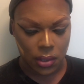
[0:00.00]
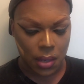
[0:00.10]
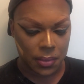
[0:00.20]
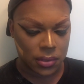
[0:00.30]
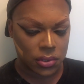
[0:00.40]

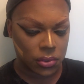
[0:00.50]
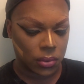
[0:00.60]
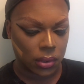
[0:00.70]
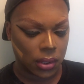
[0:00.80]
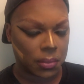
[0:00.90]
Not be
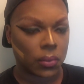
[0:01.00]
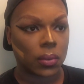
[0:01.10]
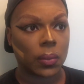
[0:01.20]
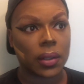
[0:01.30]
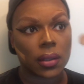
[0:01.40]
too
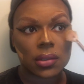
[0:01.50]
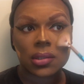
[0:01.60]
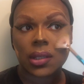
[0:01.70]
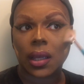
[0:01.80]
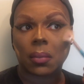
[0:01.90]
liberal with it
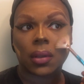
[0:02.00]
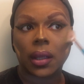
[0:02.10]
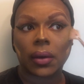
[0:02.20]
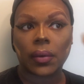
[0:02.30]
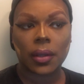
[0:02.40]
since I am
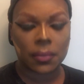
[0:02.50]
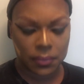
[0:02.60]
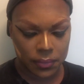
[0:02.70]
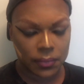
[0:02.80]
layering.